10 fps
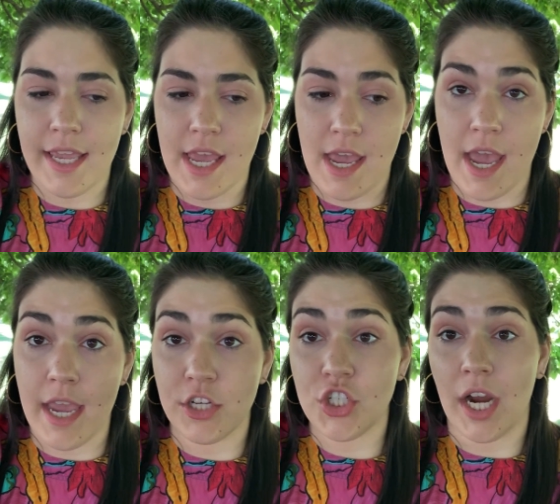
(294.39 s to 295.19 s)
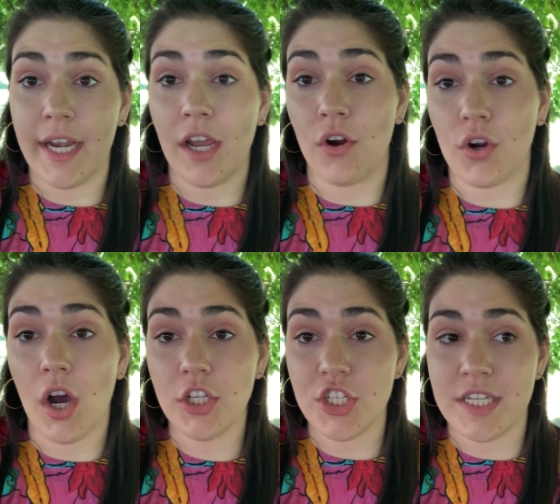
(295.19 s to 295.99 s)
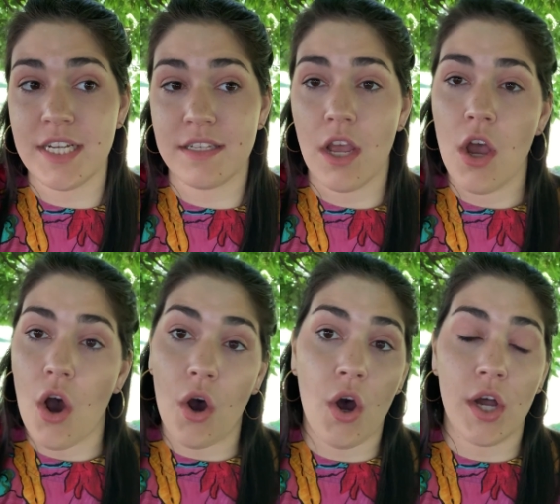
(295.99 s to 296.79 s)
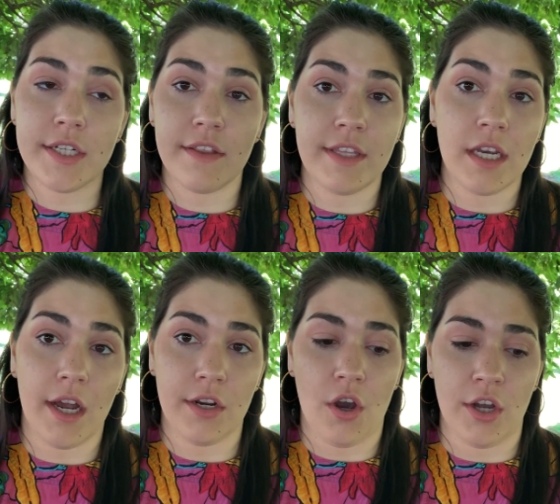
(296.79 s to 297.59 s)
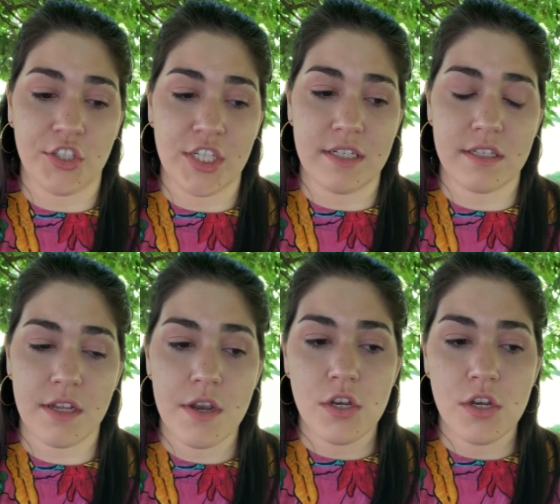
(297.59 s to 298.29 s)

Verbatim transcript: aka shining our consciousness on the unconscious.